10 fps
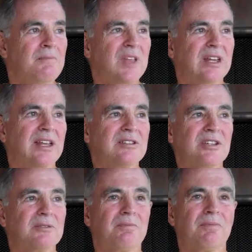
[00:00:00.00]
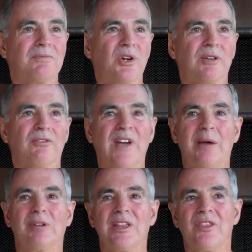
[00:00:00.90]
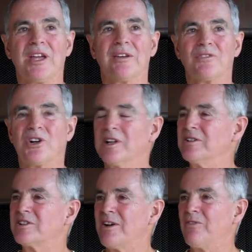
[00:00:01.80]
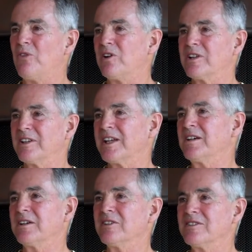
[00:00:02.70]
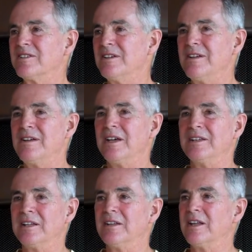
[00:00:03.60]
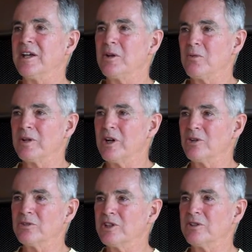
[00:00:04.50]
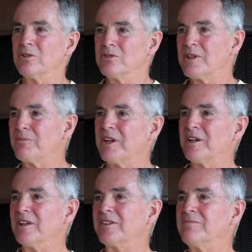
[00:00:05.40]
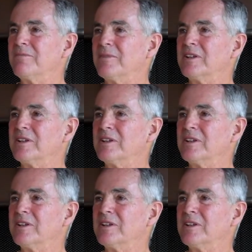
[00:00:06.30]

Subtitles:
They just sort of family thing of turning stuff over to the kids, and then they would go do something else.